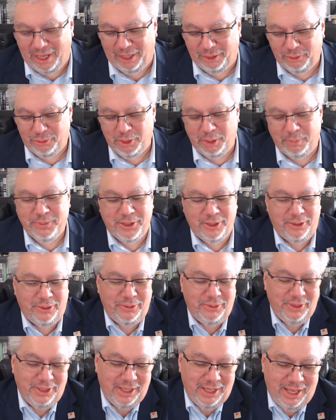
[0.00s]
on
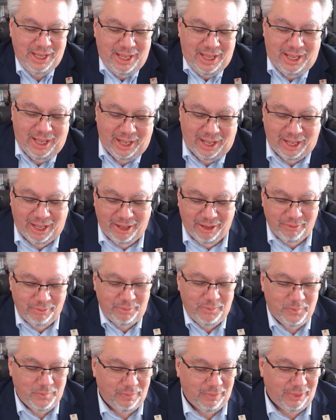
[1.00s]
crypto.
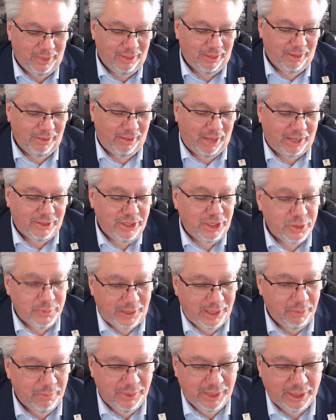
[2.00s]
I teach
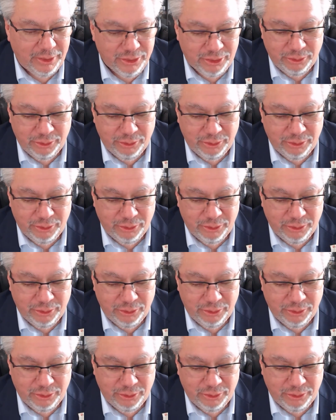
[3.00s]
my MBA